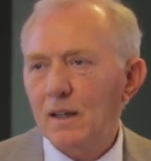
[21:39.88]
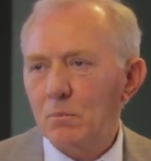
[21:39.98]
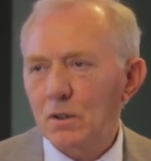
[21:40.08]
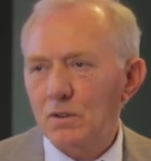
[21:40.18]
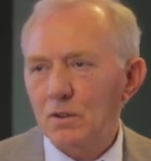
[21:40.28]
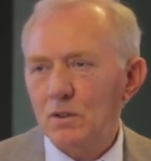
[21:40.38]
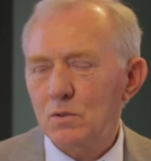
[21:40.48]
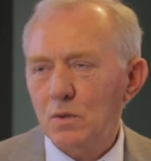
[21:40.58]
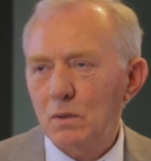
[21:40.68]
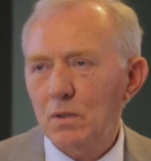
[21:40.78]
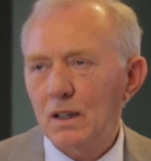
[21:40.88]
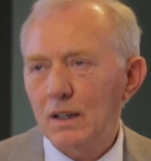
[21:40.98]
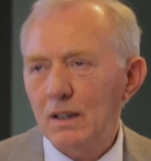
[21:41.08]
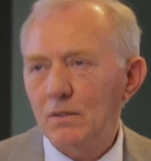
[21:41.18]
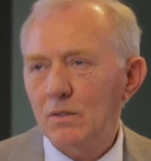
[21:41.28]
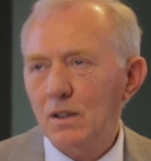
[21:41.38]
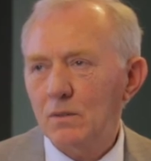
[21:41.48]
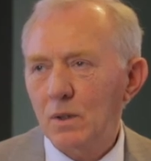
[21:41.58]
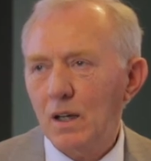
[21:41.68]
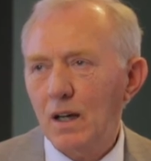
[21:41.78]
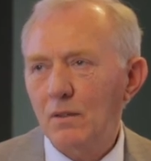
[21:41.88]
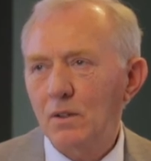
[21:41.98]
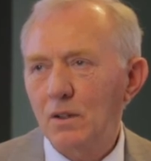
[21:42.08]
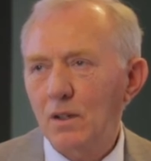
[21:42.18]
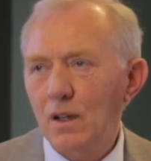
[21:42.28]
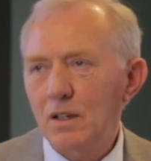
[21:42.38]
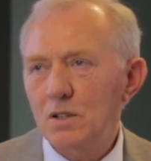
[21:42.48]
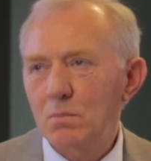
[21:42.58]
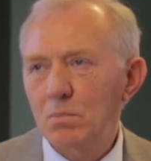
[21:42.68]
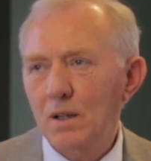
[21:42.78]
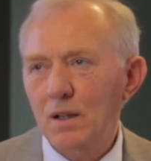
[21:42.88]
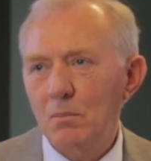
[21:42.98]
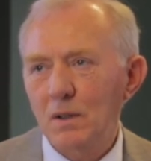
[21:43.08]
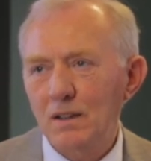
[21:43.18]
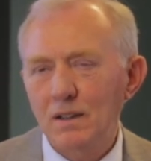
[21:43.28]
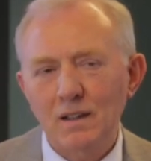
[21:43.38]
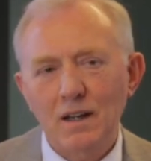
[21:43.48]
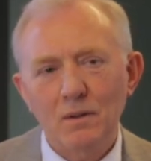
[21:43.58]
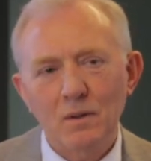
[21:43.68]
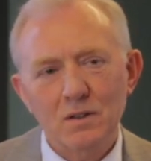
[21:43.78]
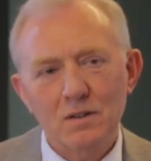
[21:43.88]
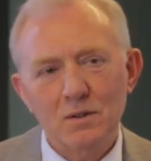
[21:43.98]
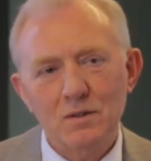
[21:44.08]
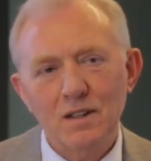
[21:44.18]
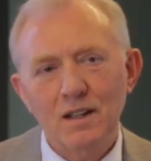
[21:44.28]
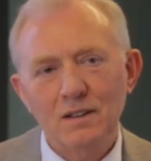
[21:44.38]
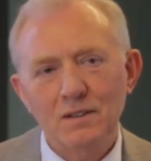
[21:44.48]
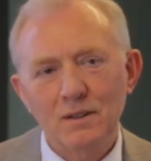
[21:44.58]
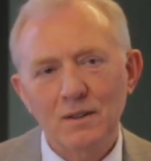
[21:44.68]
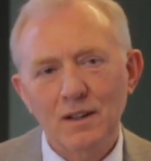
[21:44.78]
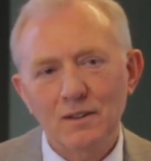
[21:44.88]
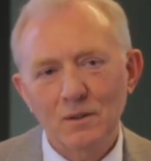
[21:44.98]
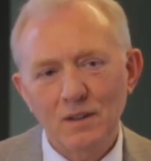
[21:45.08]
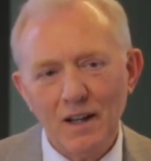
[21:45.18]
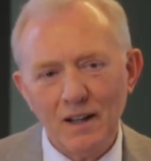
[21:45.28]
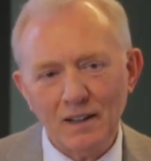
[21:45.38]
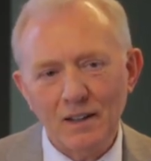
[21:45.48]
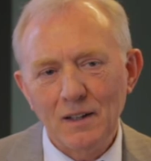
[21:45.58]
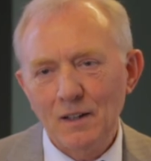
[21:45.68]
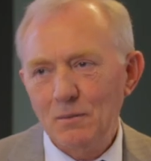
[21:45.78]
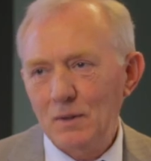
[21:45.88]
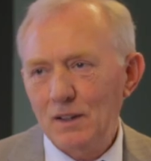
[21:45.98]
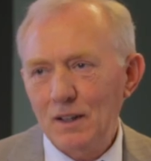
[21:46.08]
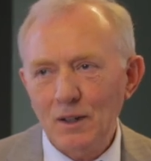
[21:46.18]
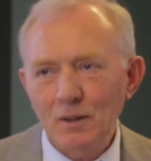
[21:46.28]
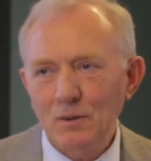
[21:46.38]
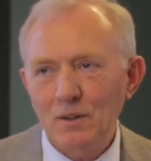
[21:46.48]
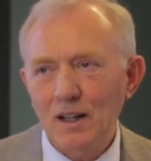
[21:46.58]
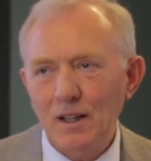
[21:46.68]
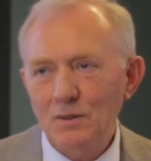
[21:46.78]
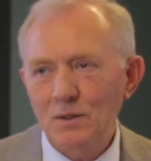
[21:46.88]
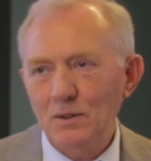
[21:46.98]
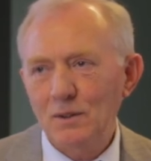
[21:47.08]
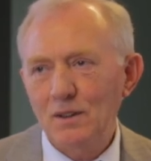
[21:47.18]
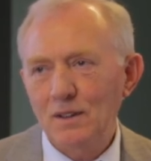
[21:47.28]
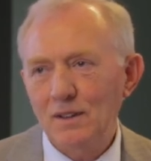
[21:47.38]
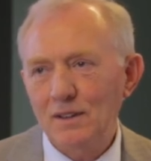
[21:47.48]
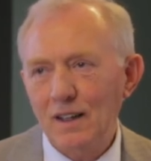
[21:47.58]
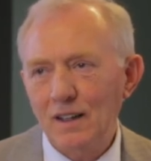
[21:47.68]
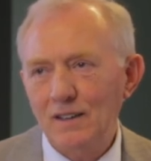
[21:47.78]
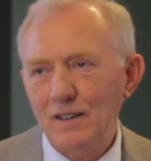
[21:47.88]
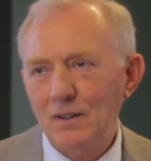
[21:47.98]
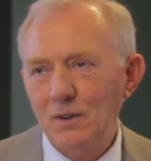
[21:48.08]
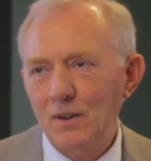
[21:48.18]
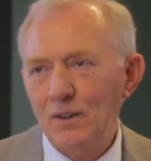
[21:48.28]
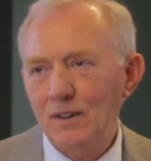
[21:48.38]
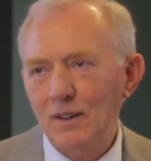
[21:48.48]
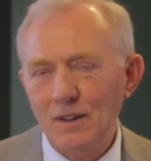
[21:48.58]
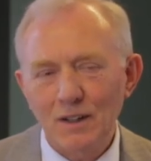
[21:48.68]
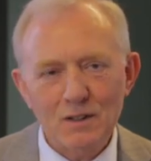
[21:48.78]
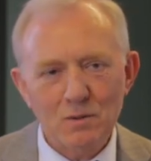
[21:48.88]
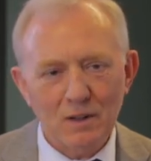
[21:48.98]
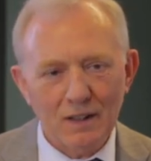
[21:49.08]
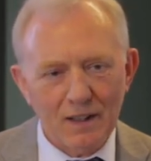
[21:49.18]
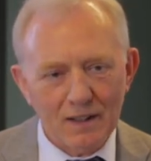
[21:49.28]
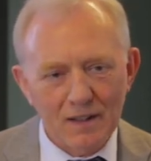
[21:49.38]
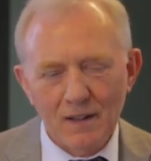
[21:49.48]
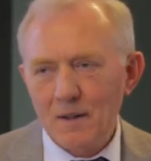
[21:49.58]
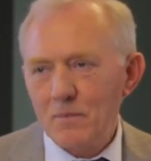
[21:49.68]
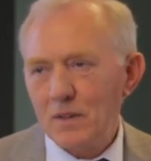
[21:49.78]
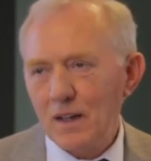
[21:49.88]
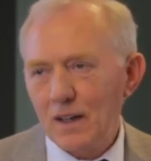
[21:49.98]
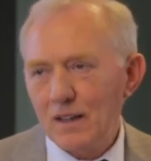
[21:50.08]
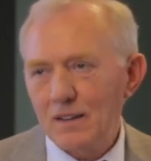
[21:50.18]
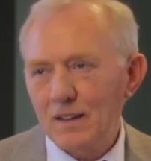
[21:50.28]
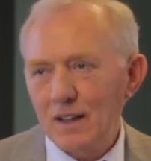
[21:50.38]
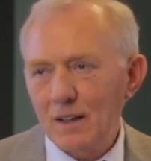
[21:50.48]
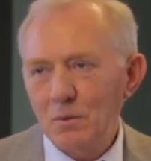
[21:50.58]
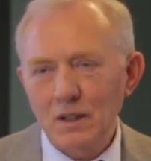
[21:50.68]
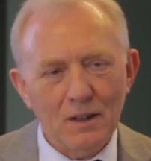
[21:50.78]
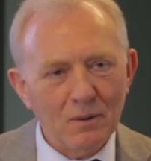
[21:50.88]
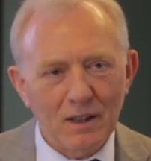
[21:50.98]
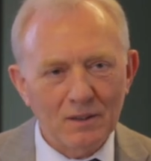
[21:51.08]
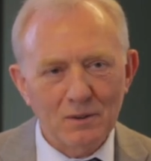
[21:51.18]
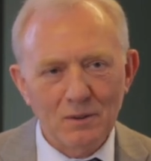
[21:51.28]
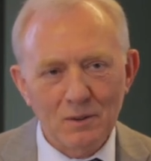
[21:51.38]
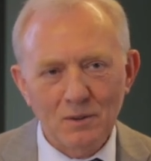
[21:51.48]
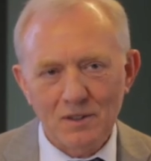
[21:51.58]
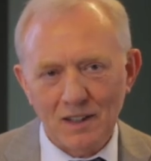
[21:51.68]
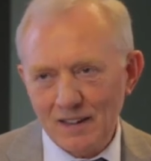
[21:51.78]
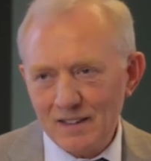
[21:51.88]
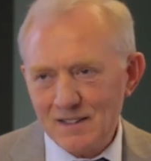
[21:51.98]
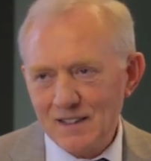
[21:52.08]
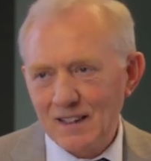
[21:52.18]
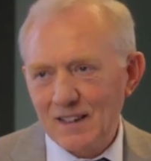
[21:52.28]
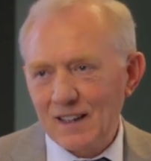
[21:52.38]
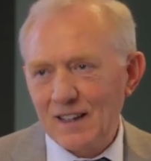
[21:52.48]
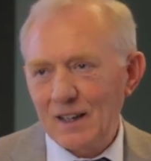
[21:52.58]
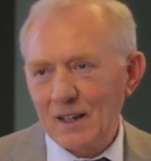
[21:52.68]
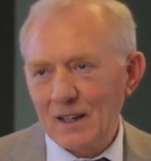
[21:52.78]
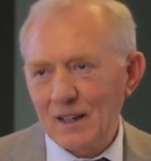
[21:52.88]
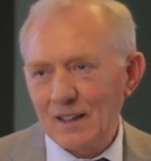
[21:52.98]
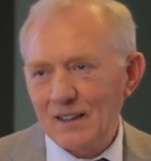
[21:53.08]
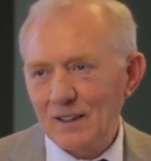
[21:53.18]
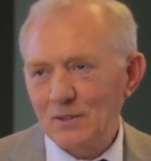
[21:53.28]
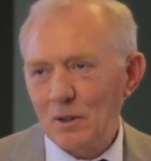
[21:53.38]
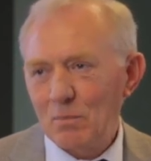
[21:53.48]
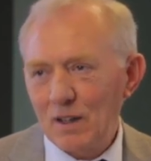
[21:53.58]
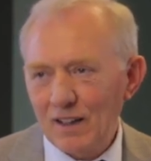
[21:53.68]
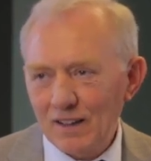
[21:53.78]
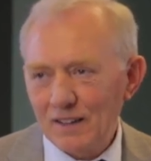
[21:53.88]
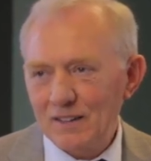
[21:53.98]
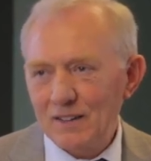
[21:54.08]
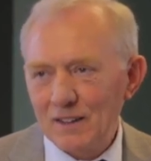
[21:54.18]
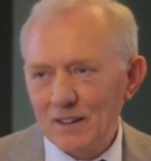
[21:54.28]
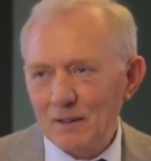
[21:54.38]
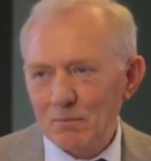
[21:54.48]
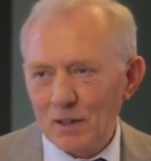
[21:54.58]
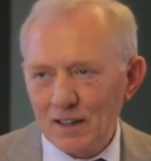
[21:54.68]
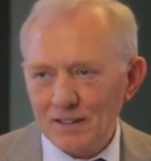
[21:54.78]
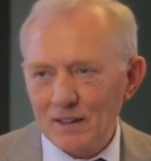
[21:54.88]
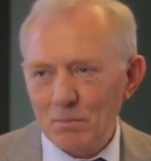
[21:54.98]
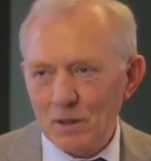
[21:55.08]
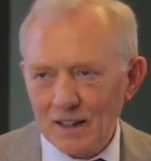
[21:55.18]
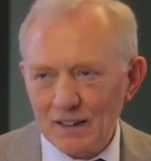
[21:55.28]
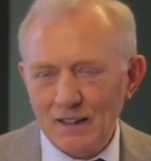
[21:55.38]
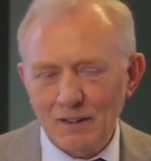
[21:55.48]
because we believe that we have the knowledge pyramid in our society today. We know how to gather all the knowledge we need, and we know how to do things and how to apply it, but apparently